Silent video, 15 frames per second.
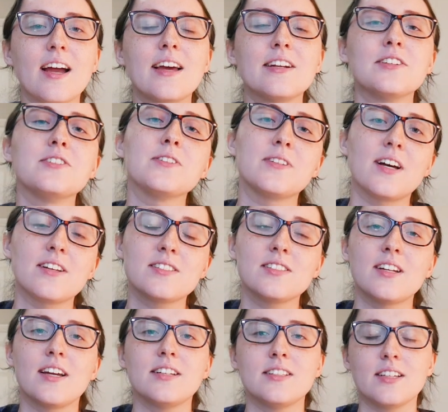and in
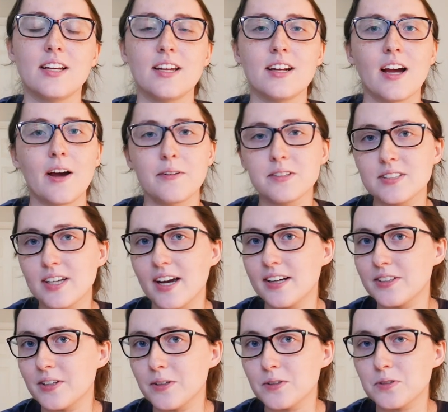2019 I was
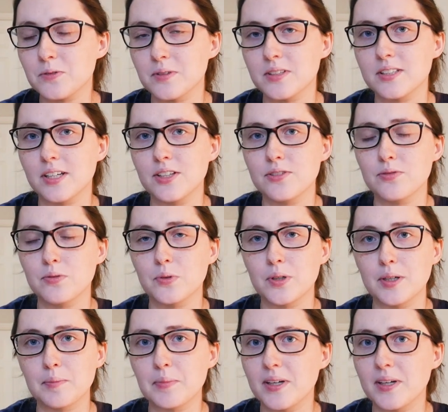diagnosed with stage 4